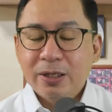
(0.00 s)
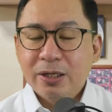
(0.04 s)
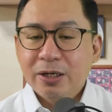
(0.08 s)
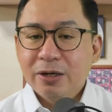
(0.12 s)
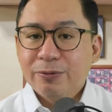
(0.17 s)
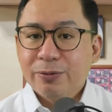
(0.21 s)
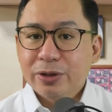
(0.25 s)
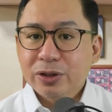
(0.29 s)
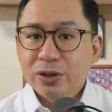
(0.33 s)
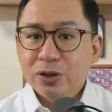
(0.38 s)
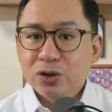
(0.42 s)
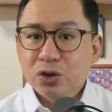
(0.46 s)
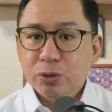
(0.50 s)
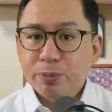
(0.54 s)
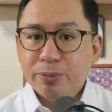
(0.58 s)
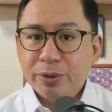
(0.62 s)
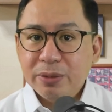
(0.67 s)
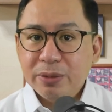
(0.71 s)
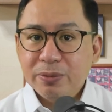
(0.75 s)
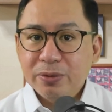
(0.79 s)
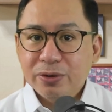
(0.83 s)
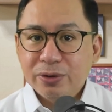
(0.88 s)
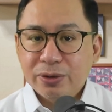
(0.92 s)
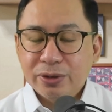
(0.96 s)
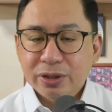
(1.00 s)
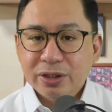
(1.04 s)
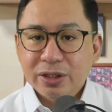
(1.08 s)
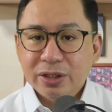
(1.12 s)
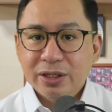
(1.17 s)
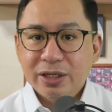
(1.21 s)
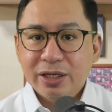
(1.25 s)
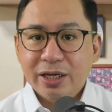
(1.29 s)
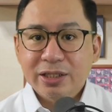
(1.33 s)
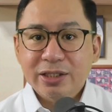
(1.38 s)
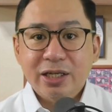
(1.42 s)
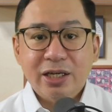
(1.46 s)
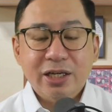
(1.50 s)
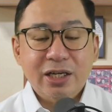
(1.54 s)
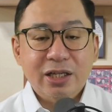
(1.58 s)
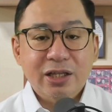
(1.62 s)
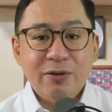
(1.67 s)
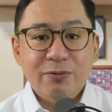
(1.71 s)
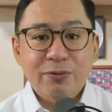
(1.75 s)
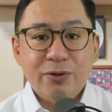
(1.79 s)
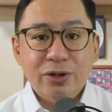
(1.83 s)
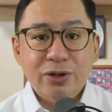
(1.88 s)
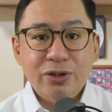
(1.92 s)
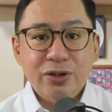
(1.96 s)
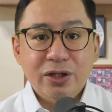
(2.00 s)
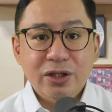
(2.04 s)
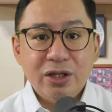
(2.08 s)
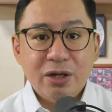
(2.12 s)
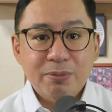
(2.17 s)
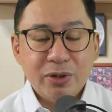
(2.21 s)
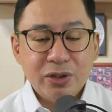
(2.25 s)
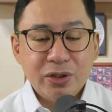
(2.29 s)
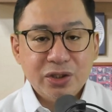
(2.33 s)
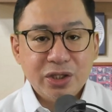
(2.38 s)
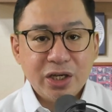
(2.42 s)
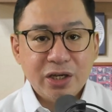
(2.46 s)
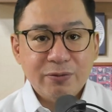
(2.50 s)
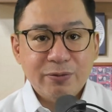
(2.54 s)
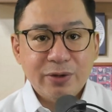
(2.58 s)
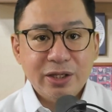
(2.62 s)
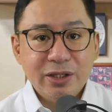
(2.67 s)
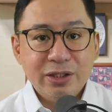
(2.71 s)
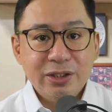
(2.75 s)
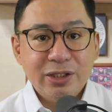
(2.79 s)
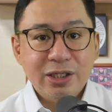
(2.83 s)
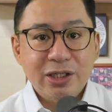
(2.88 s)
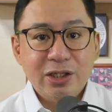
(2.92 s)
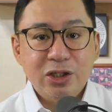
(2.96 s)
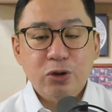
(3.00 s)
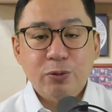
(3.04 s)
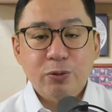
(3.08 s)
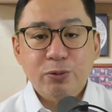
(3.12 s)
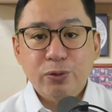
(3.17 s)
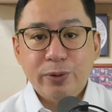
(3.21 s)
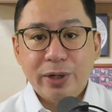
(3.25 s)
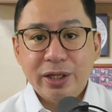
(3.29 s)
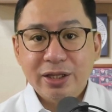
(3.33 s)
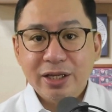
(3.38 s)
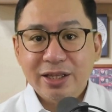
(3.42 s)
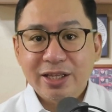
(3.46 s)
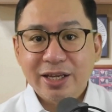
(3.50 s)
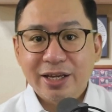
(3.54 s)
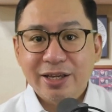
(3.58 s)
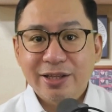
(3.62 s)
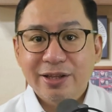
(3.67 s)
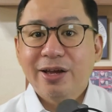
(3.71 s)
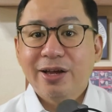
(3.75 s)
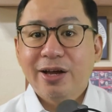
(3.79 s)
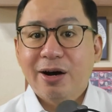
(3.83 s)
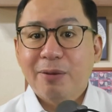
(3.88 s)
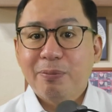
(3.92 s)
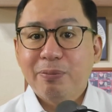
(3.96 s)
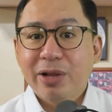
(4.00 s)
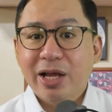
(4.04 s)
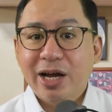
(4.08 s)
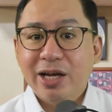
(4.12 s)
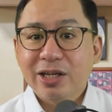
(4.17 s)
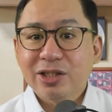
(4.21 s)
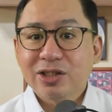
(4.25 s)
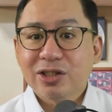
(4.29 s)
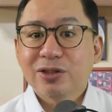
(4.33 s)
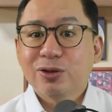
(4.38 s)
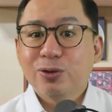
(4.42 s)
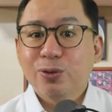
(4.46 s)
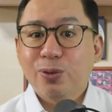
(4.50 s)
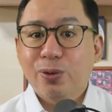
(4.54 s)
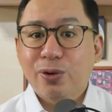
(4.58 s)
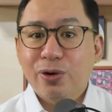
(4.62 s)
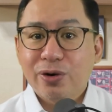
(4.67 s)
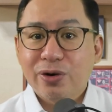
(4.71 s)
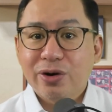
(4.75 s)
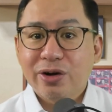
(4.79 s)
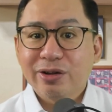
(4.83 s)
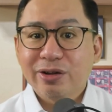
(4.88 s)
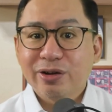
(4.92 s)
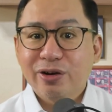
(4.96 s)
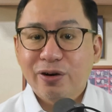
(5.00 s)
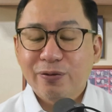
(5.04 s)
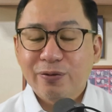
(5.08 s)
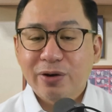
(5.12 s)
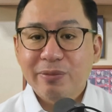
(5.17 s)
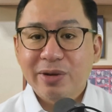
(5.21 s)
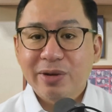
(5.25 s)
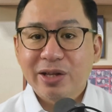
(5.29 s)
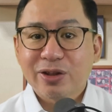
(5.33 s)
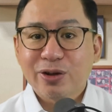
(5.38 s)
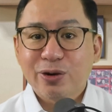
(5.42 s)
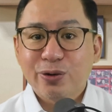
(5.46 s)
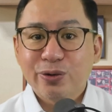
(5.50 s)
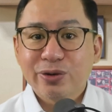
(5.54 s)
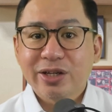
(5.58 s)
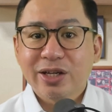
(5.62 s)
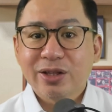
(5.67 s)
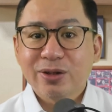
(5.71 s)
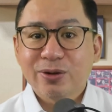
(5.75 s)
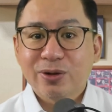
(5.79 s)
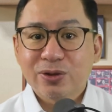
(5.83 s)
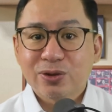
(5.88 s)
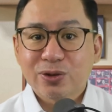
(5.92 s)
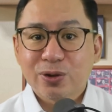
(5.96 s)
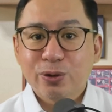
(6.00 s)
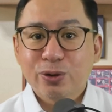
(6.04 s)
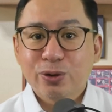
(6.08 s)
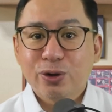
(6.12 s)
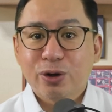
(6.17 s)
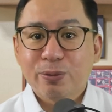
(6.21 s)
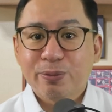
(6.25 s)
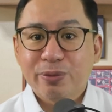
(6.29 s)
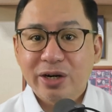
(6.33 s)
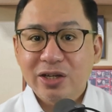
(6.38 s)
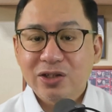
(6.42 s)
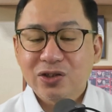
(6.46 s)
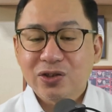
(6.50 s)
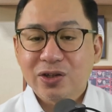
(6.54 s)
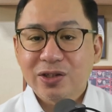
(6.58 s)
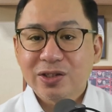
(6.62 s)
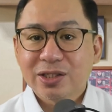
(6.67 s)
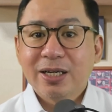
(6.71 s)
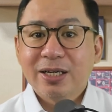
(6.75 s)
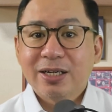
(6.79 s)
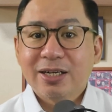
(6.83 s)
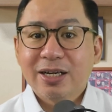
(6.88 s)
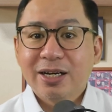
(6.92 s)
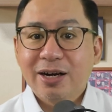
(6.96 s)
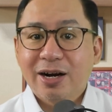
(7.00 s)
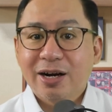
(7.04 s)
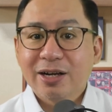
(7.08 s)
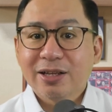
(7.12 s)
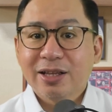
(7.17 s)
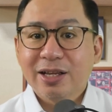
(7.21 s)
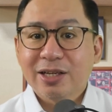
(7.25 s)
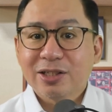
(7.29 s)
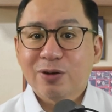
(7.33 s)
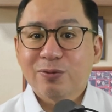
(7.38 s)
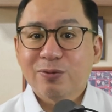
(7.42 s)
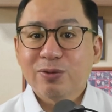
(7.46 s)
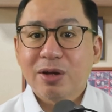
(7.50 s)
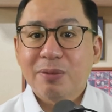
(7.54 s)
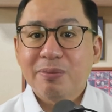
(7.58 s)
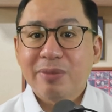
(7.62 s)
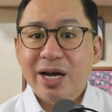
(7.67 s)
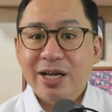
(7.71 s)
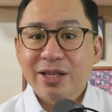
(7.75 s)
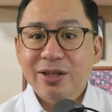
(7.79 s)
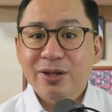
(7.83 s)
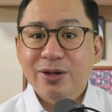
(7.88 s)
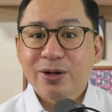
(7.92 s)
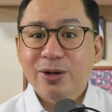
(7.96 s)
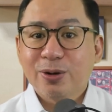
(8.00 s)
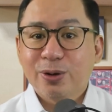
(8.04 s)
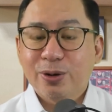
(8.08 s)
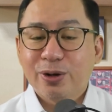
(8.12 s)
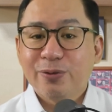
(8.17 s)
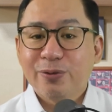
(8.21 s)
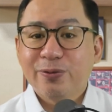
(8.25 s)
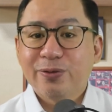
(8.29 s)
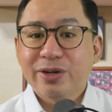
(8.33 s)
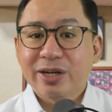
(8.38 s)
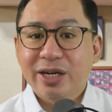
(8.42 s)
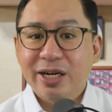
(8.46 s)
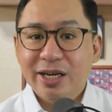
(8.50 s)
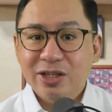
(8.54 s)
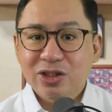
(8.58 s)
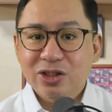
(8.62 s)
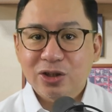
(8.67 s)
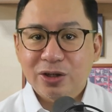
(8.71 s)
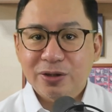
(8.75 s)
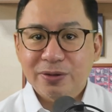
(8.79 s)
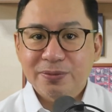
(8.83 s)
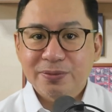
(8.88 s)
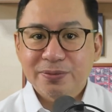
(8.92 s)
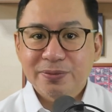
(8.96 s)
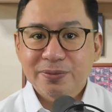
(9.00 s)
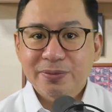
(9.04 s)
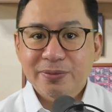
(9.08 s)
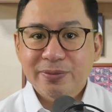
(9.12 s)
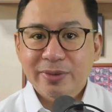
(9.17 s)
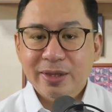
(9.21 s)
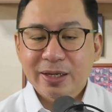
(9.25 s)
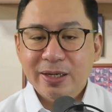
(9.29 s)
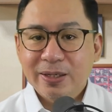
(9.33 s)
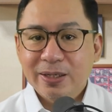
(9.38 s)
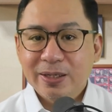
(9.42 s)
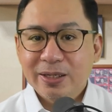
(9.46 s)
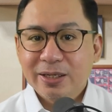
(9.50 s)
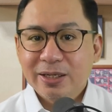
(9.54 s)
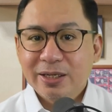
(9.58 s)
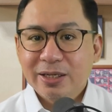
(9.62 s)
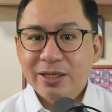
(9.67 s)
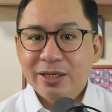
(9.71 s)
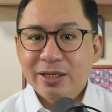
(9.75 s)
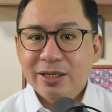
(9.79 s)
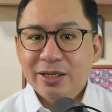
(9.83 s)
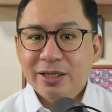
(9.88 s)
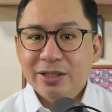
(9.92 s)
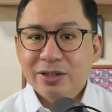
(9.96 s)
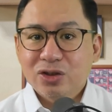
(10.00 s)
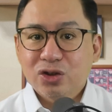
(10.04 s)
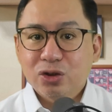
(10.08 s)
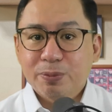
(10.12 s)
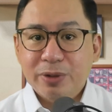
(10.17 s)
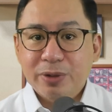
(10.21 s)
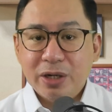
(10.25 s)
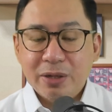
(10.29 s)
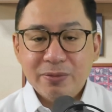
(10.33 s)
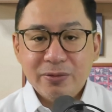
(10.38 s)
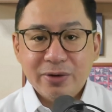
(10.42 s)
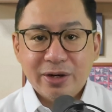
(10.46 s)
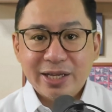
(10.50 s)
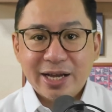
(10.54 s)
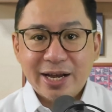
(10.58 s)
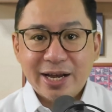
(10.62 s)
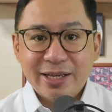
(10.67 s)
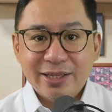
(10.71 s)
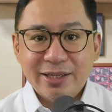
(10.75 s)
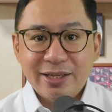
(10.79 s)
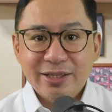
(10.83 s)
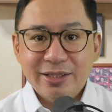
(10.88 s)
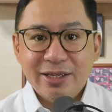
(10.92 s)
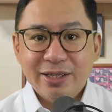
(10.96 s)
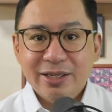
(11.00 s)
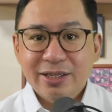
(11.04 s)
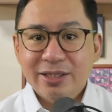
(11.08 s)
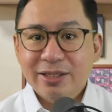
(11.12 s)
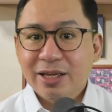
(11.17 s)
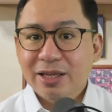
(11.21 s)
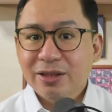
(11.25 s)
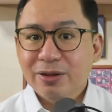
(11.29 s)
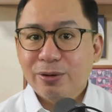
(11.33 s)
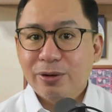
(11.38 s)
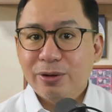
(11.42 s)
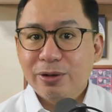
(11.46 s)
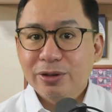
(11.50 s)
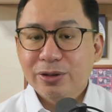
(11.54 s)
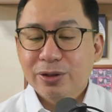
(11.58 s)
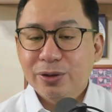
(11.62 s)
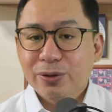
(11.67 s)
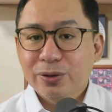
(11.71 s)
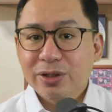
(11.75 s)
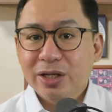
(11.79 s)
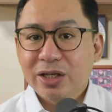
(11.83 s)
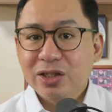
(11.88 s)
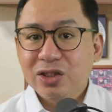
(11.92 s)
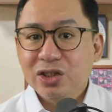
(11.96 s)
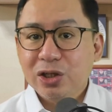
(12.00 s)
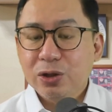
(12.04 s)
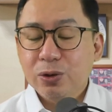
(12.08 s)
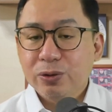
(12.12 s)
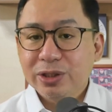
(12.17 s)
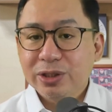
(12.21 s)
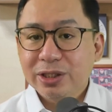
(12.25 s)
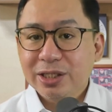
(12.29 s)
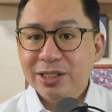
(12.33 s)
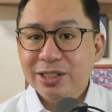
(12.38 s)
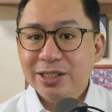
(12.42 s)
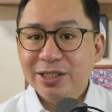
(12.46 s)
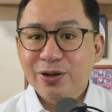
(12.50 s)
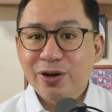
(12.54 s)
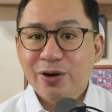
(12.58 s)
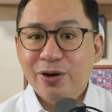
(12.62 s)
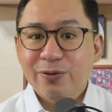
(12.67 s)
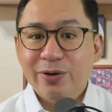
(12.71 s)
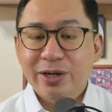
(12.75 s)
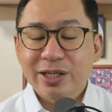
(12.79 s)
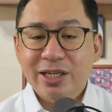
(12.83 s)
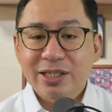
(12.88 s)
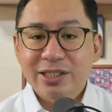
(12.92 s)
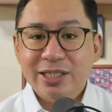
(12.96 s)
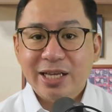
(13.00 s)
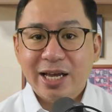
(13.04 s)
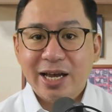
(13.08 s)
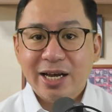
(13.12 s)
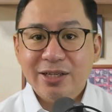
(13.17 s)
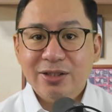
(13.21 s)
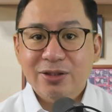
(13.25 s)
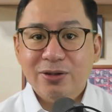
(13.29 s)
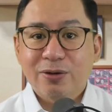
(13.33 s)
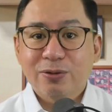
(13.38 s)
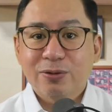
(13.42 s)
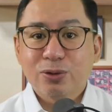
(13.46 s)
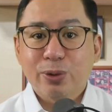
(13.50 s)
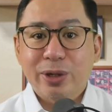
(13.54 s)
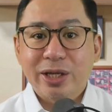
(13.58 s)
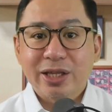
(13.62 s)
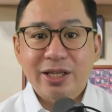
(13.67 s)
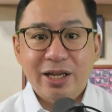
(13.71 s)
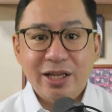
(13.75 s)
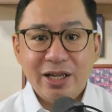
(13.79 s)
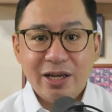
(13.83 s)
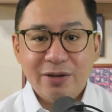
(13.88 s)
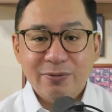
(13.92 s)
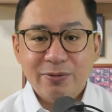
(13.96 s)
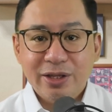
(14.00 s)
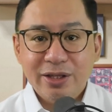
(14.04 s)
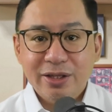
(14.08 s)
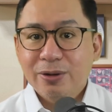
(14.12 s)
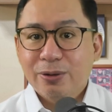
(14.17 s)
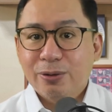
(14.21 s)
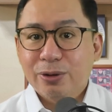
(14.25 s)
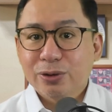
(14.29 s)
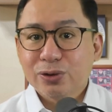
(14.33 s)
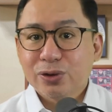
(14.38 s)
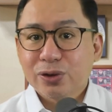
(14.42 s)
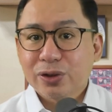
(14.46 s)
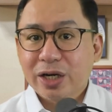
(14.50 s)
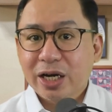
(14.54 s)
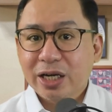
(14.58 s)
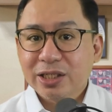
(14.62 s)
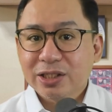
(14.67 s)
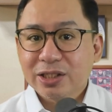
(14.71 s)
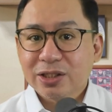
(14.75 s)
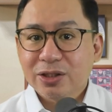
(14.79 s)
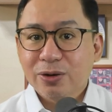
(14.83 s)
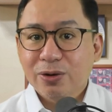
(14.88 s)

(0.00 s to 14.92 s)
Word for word: For the Supreme Court, Executive Order number no. 7, series of 2010 applies to all government owned and controlled corporations regardless of the manner of creation. The Supreme Court added that although the GOCC Governance Act of 2011 authorizes the